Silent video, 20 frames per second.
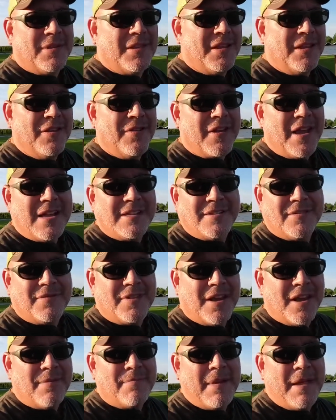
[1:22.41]
that you guys have
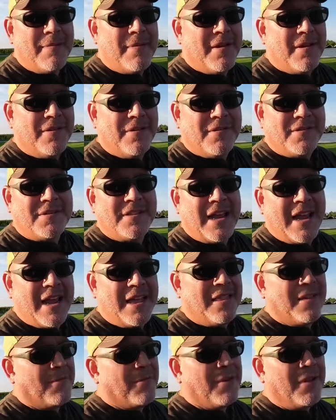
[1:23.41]
done maybe in your stand
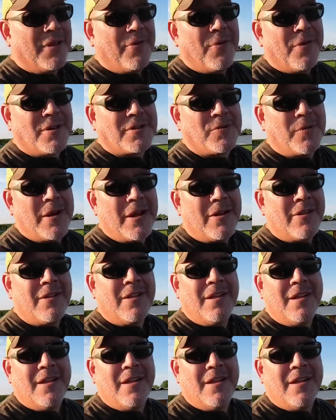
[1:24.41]
that really works well.